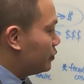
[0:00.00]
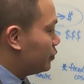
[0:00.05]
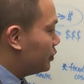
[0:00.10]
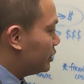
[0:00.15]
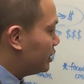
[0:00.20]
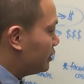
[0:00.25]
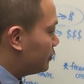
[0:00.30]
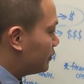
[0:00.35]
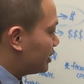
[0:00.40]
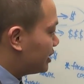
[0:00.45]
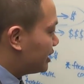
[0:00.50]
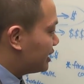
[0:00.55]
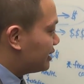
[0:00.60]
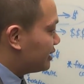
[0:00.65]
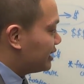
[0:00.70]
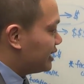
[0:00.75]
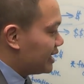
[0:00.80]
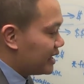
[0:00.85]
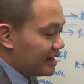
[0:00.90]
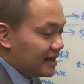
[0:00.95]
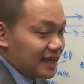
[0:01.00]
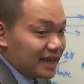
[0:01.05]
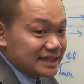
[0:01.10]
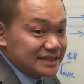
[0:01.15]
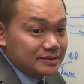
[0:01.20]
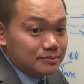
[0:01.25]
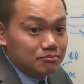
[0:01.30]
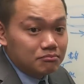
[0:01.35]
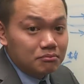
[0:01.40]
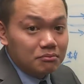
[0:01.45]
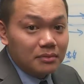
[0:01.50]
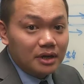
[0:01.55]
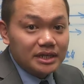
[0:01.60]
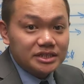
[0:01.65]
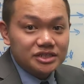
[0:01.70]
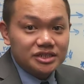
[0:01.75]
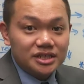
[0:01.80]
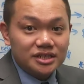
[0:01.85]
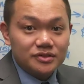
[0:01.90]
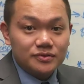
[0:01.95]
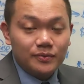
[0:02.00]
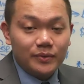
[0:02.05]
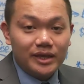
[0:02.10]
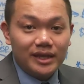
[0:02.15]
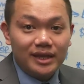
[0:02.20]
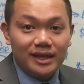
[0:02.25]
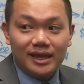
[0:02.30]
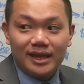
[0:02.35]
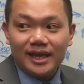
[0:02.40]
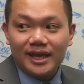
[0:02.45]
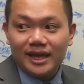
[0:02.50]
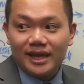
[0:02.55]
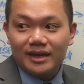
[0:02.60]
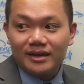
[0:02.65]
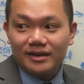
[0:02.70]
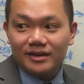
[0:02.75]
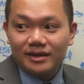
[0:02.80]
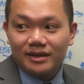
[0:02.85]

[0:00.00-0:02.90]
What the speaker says: we want to get as much as we can.